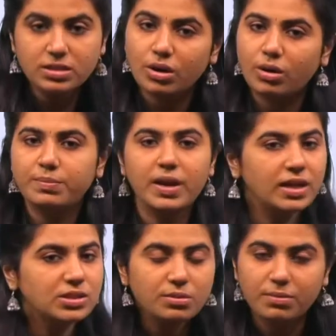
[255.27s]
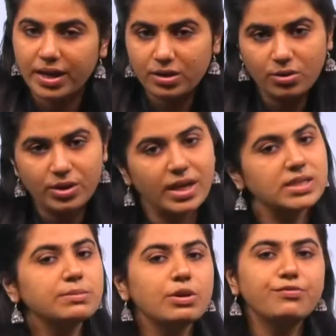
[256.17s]
or plants or
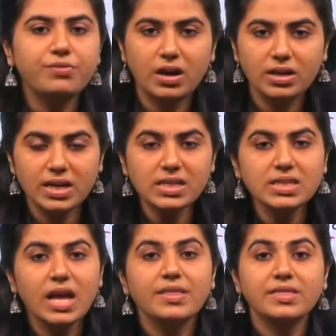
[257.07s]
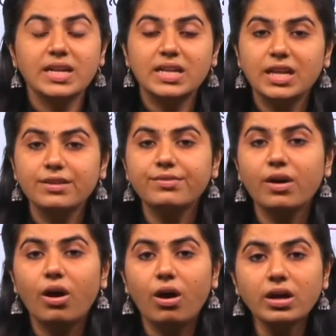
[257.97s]
microorganism or fungus that live
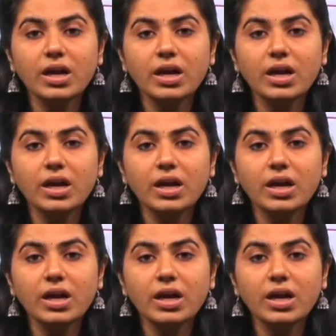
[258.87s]
on